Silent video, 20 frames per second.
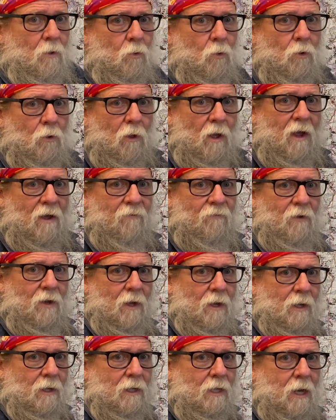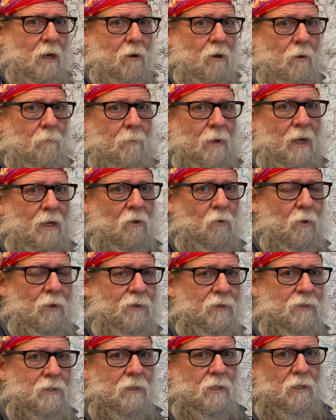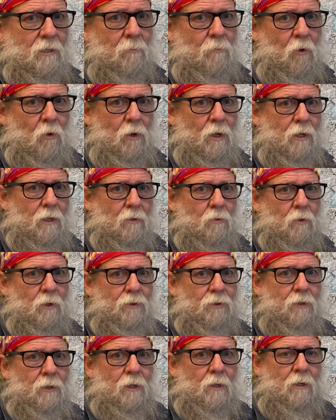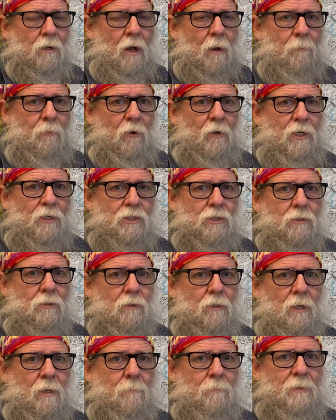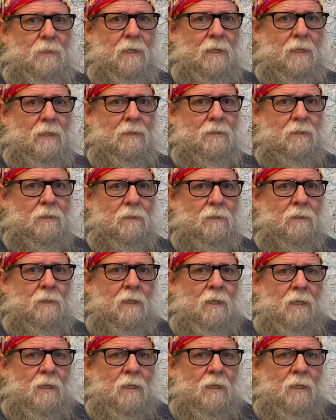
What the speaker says: We'll have Karen back with us in the morning with an operational update, and